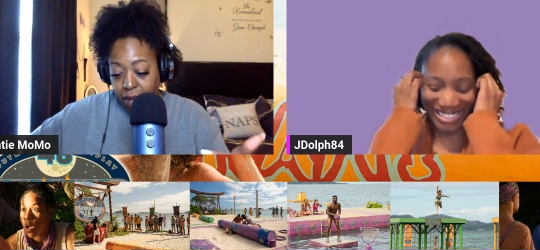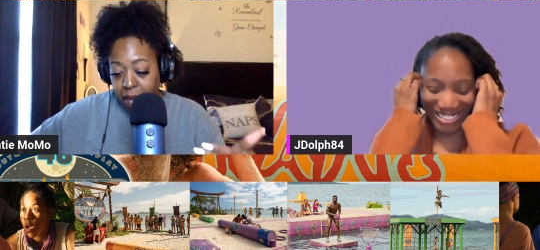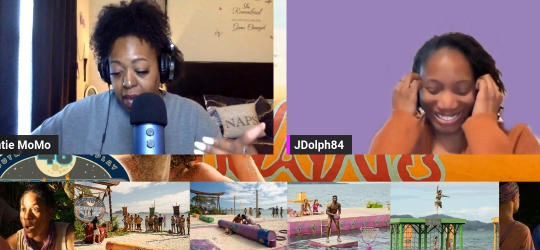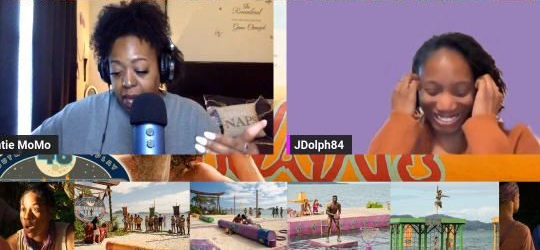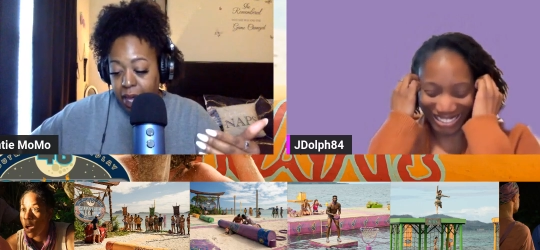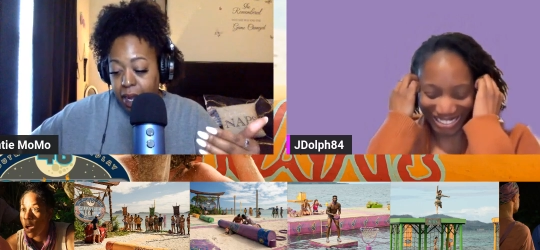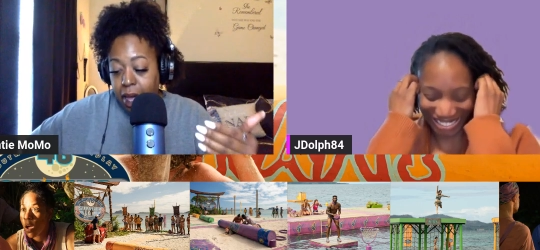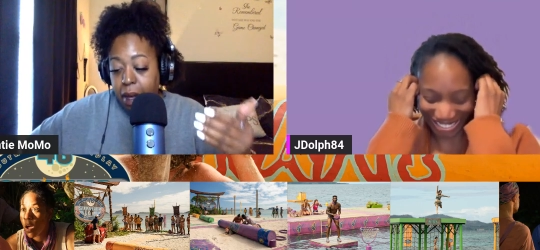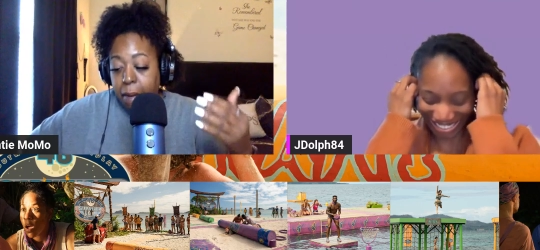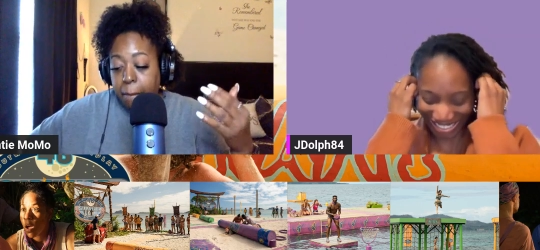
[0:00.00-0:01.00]
Speaker 1: And
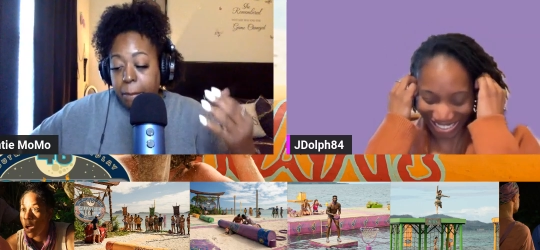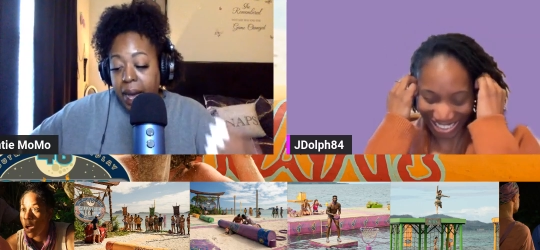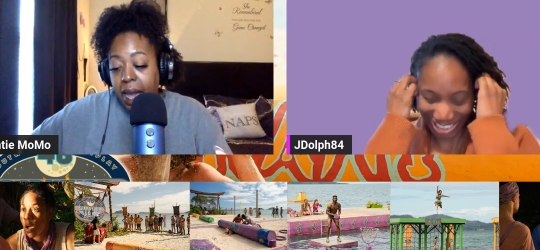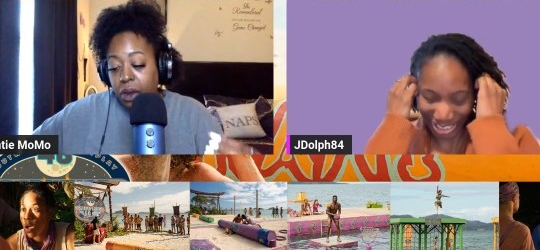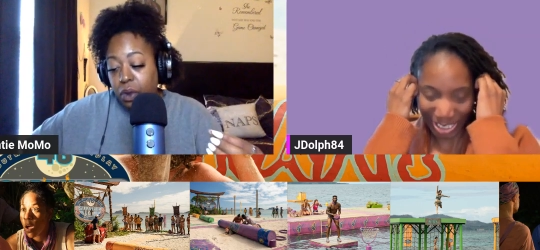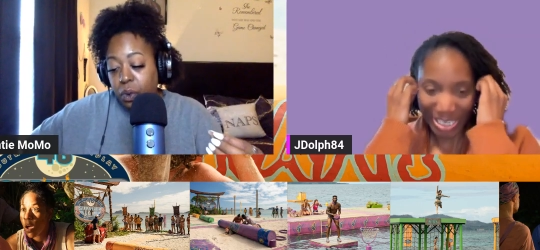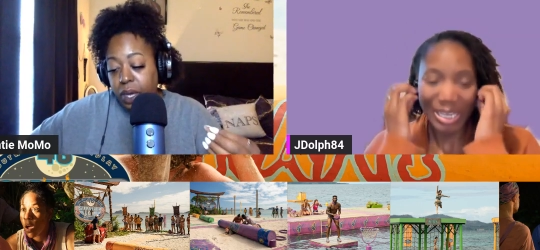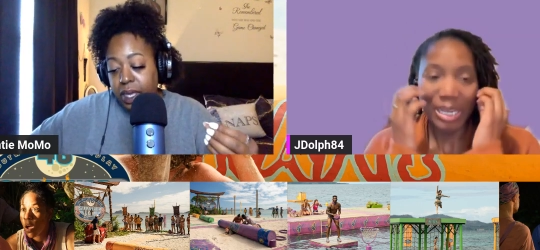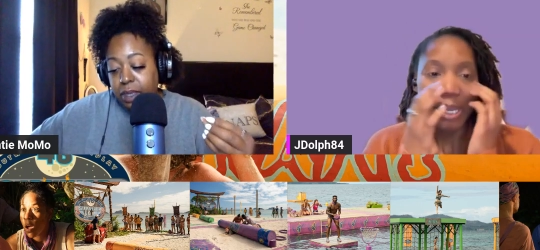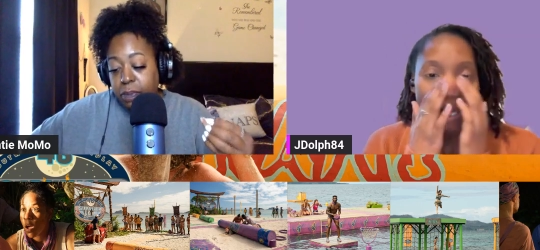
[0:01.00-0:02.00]
Bhanu
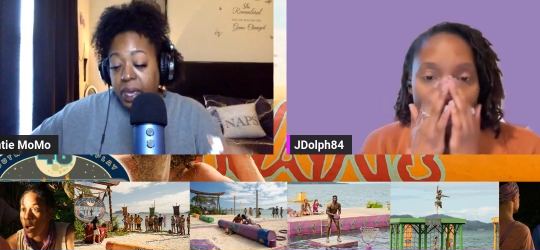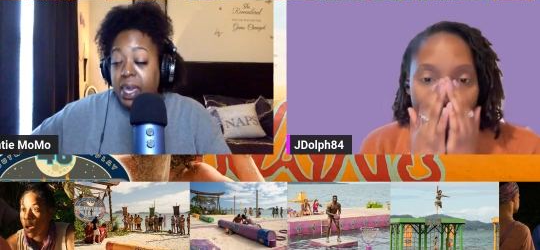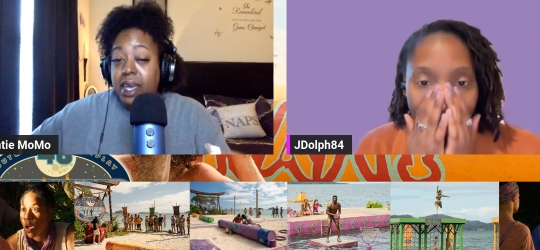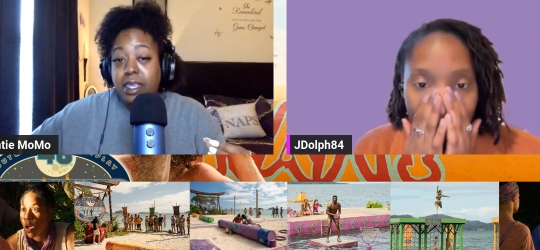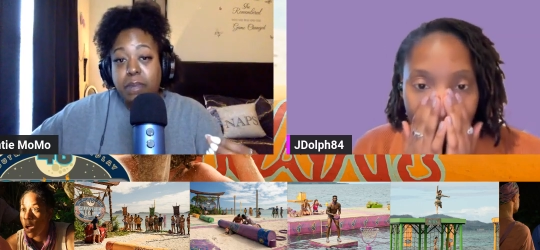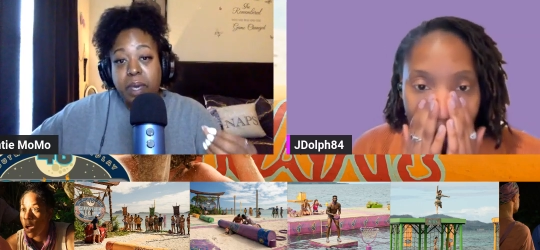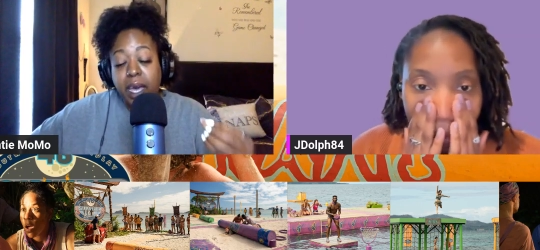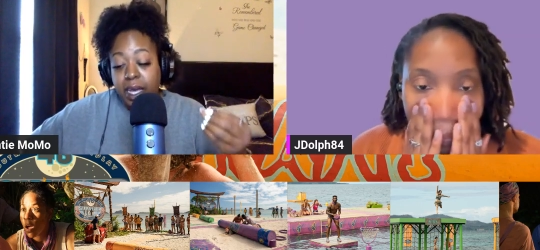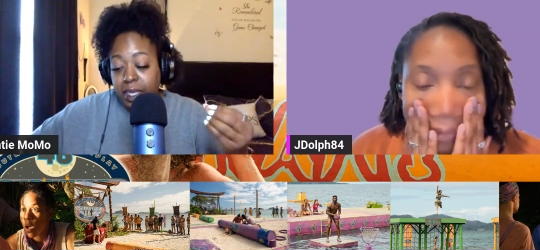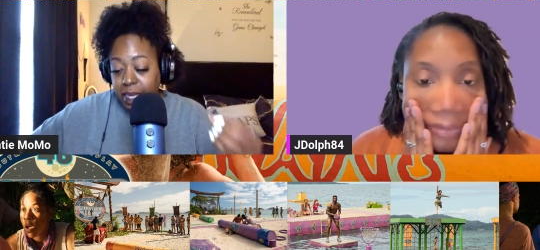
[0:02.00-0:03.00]
is pissed
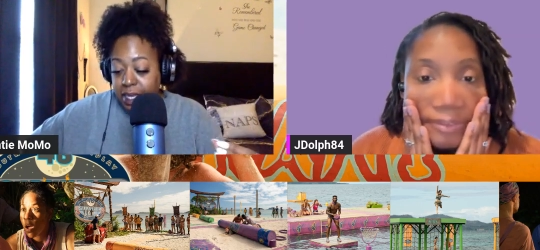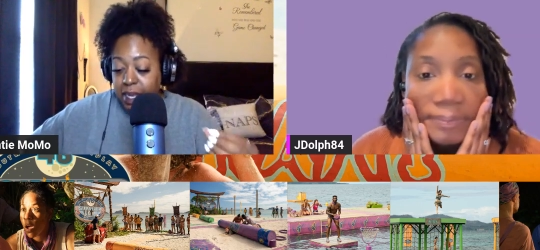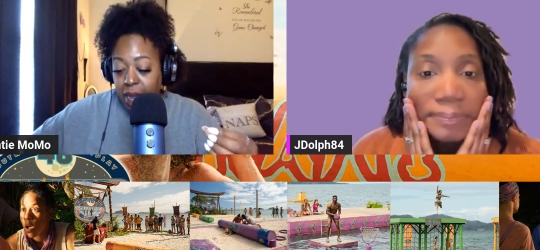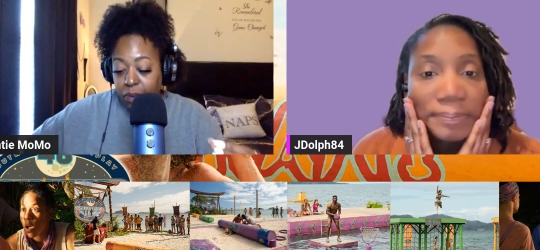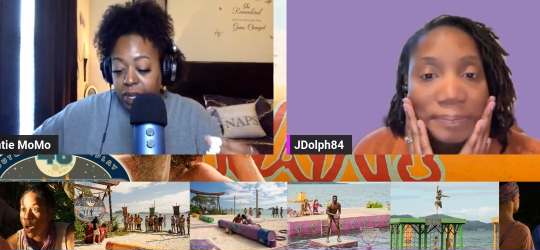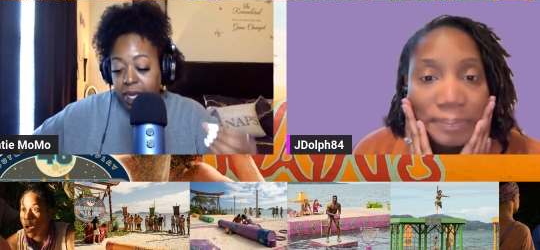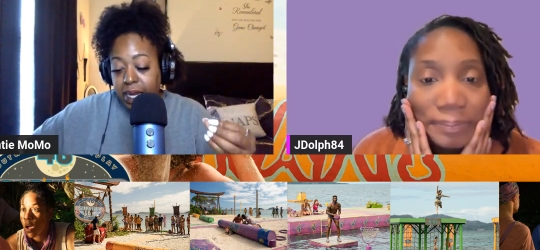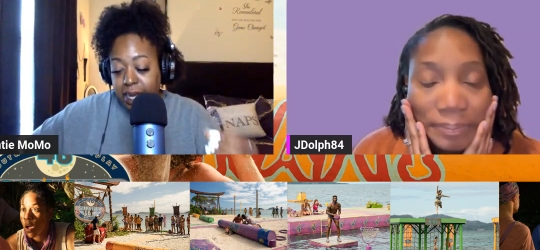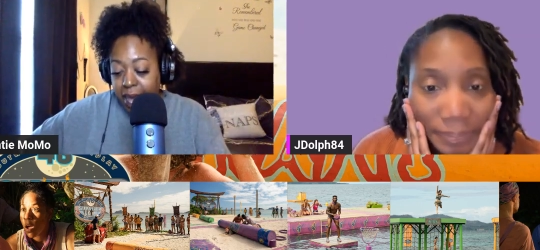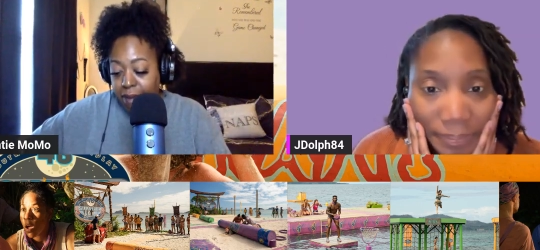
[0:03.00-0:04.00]
because he's not really
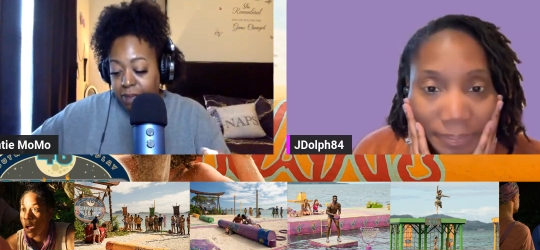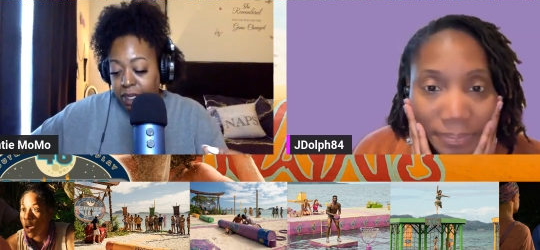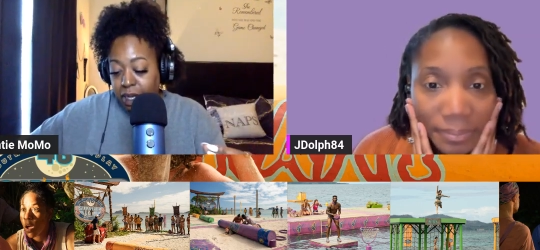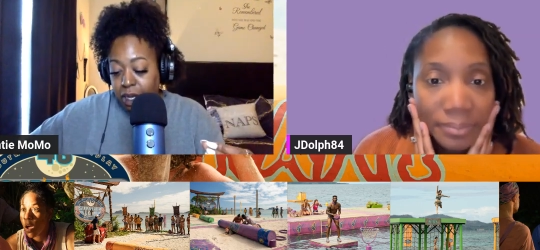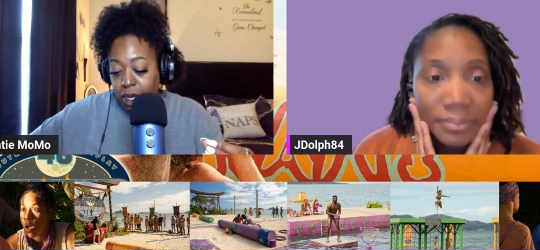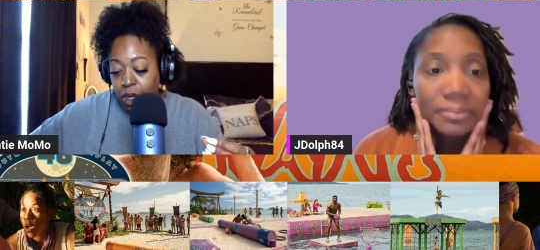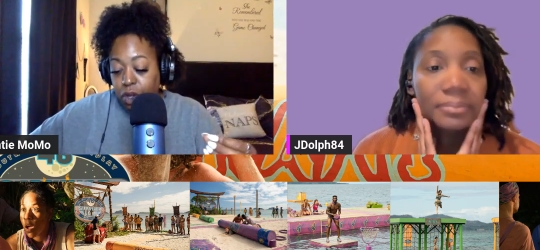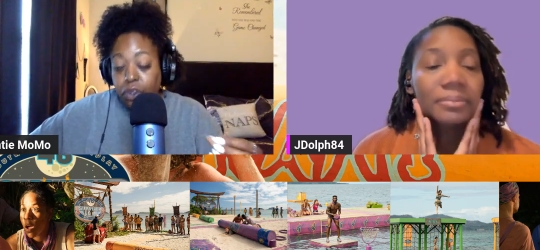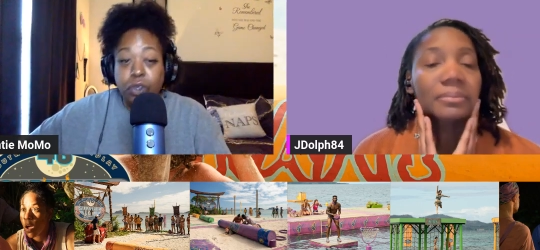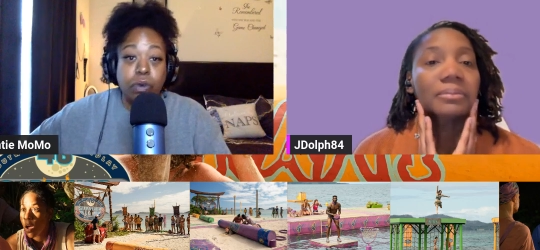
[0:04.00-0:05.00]
adapting
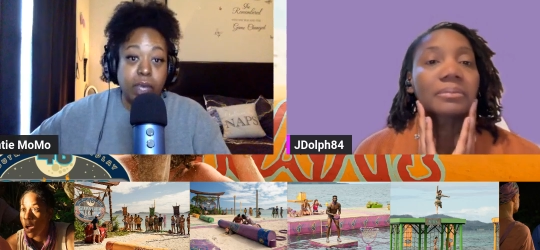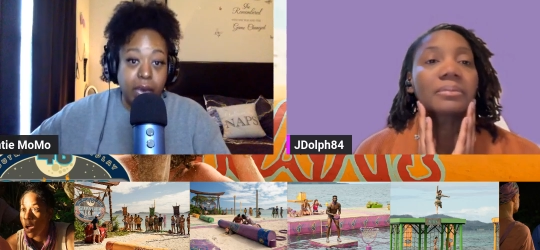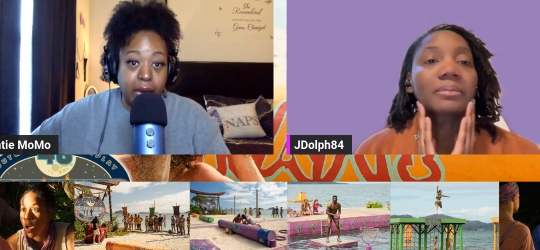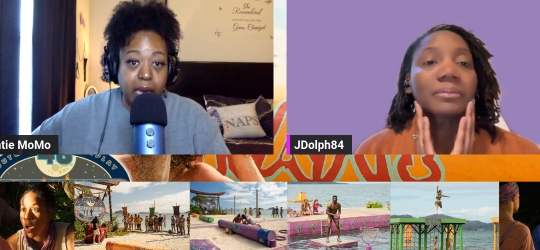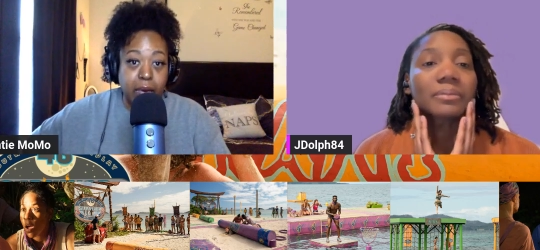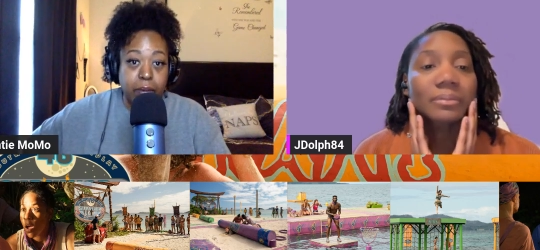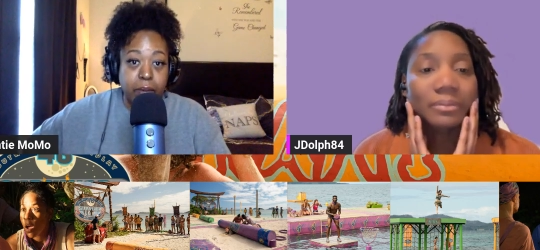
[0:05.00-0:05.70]
to the game.